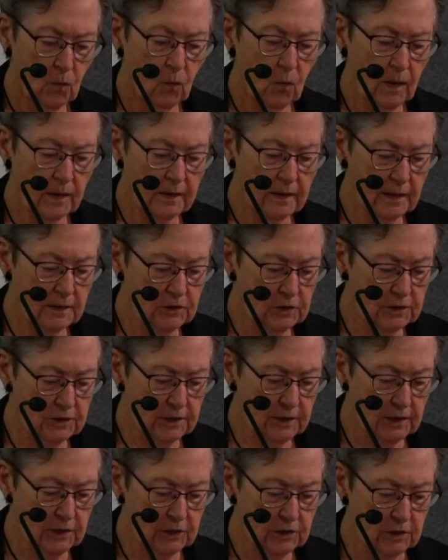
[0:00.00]
What
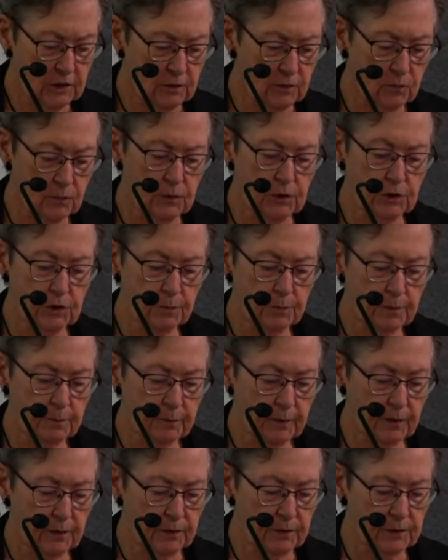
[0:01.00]
legislation would you
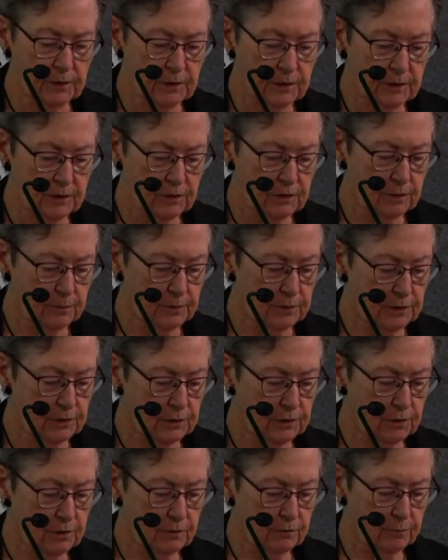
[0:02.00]
propose to
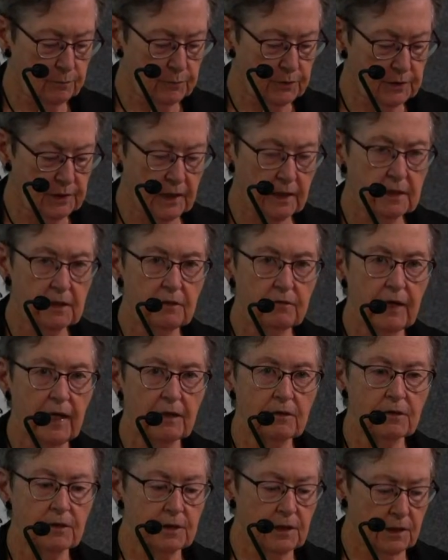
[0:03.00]
preserve productive
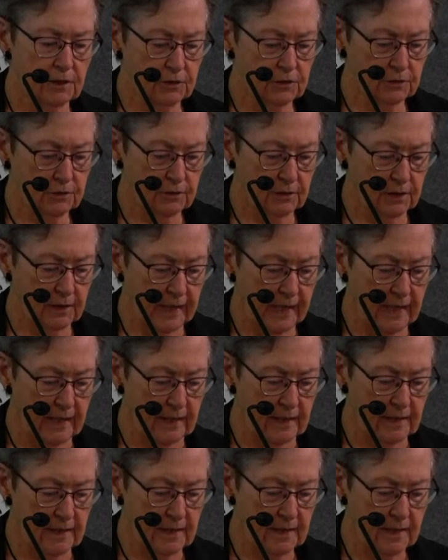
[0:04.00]
agricultural
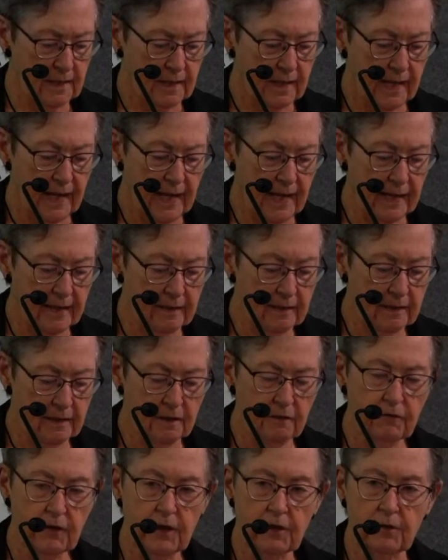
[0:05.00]
land and
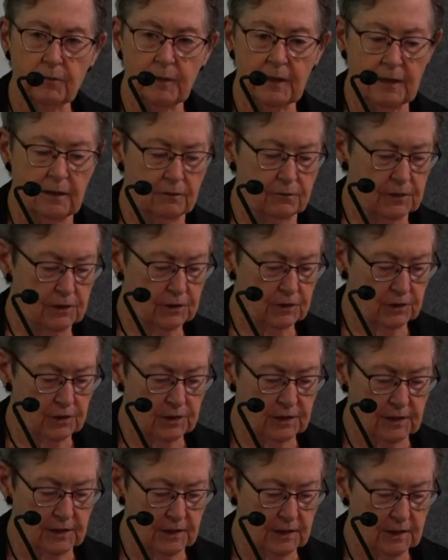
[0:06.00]
environmental
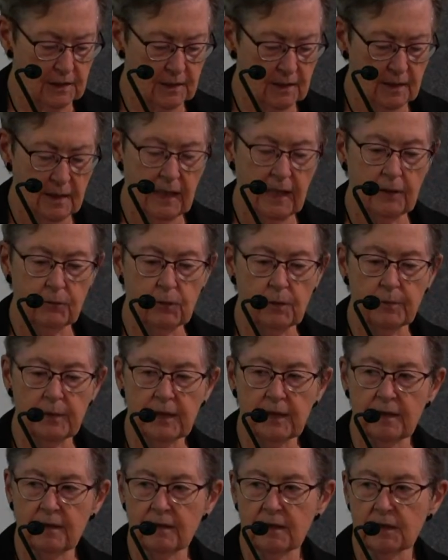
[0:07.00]
resources? And we'll
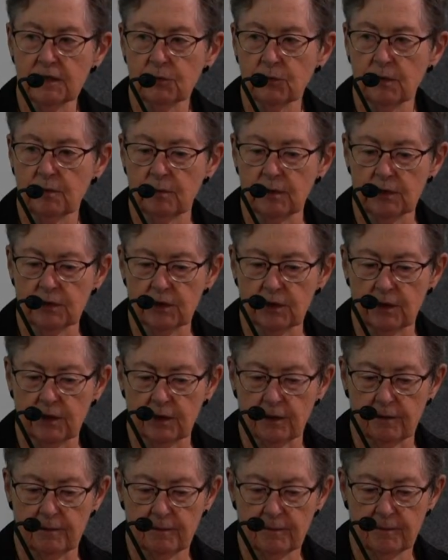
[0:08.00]
begin this with Mr.
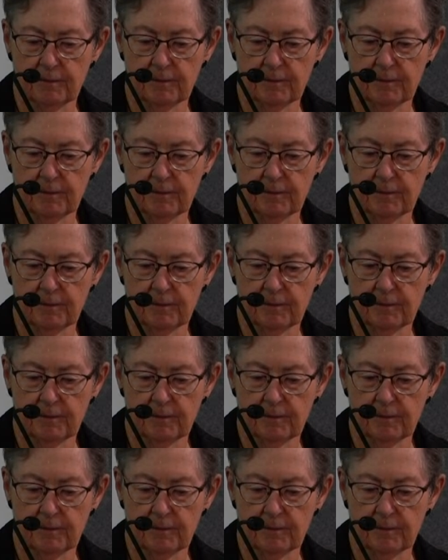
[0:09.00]
Hart.